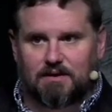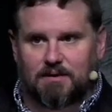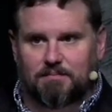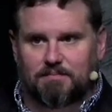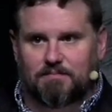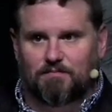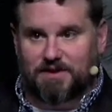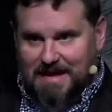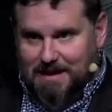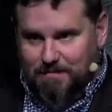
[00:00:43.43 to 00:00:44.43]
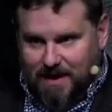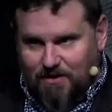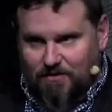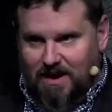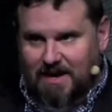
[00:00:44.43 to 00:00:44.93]
um, redeemed
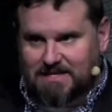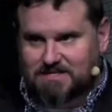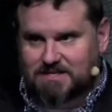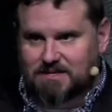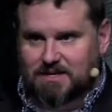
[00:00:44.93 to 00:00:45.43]
by Christ,